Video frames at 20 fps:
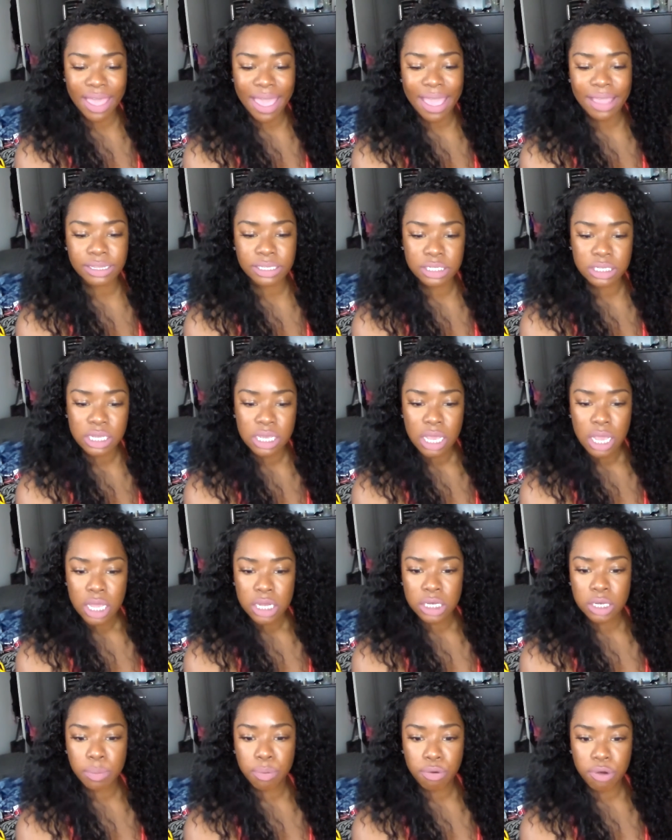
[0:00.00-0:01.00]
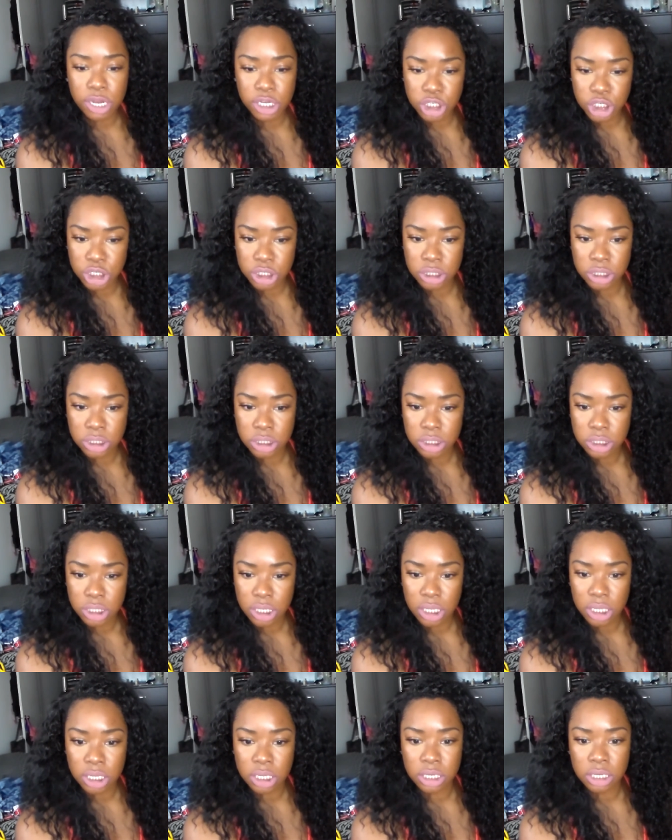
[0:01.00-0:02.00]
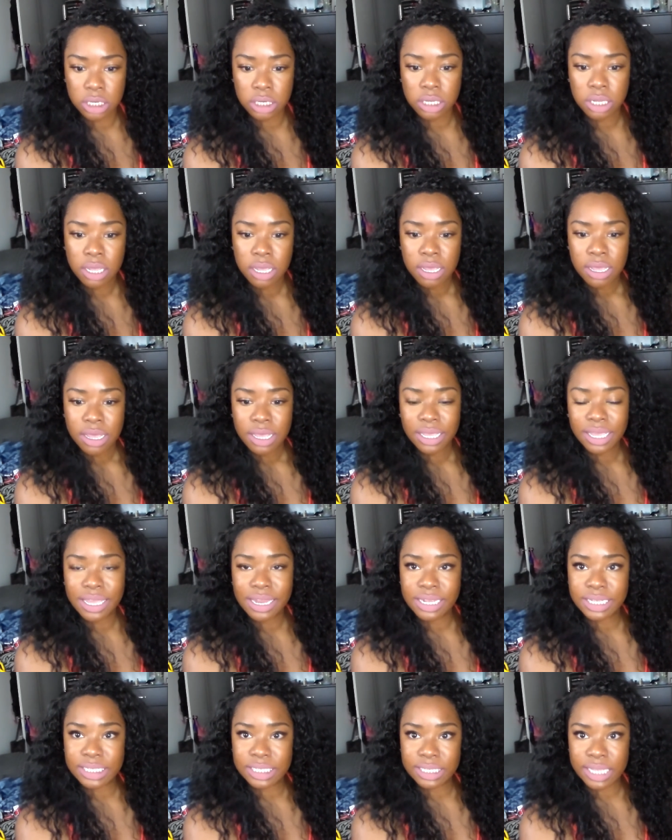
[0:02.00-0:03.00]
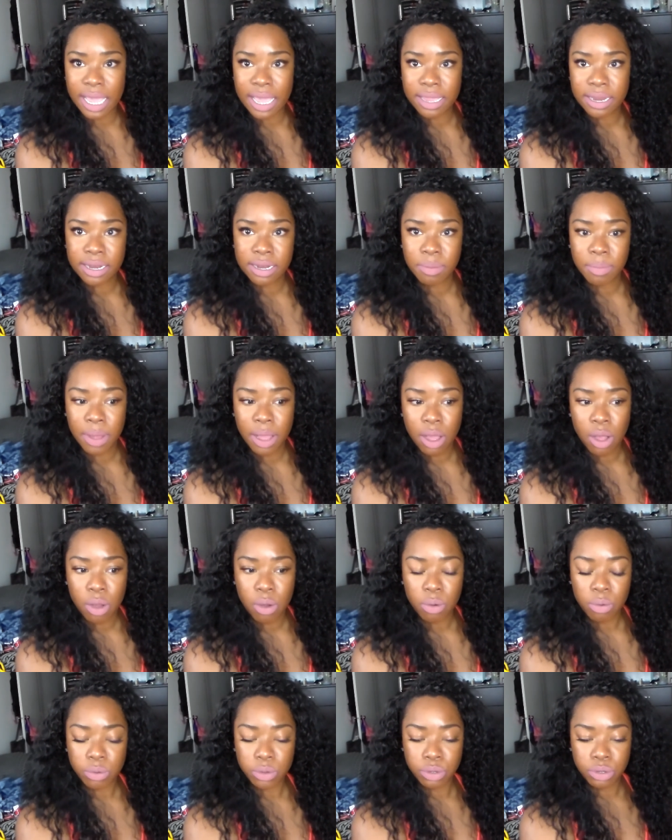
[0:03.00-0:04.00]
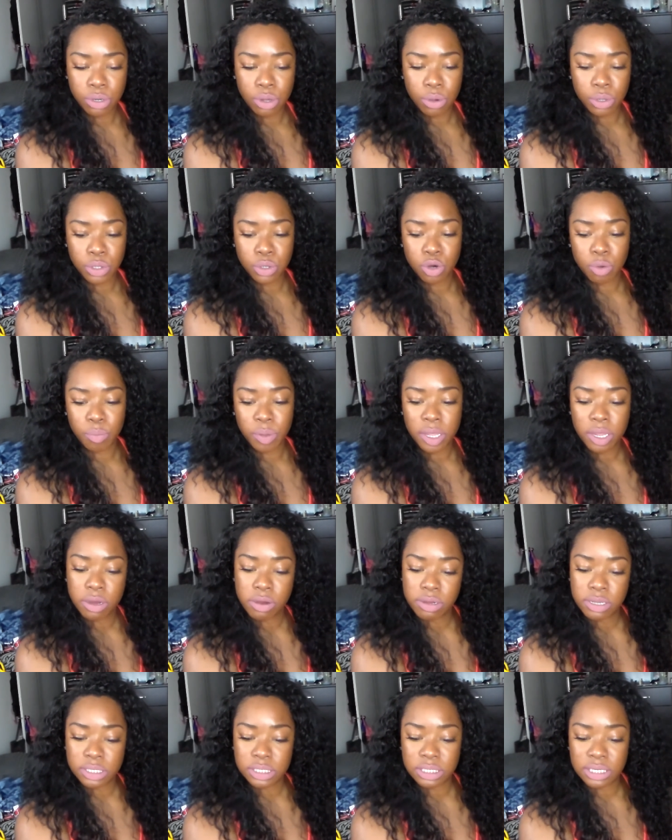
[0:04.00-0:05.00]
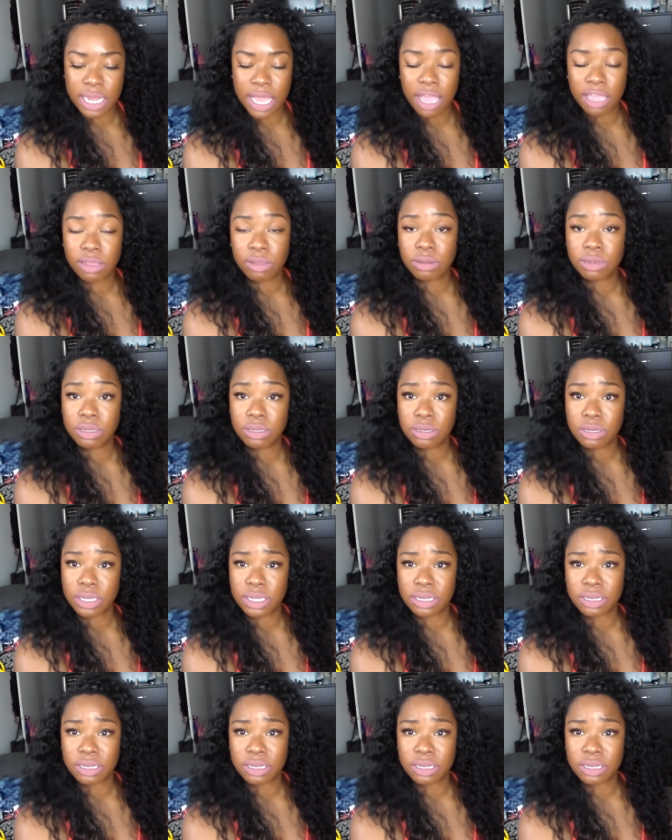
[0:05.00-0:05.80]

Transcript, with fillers: of that depression and get excited about, you know, your appearance and how you look.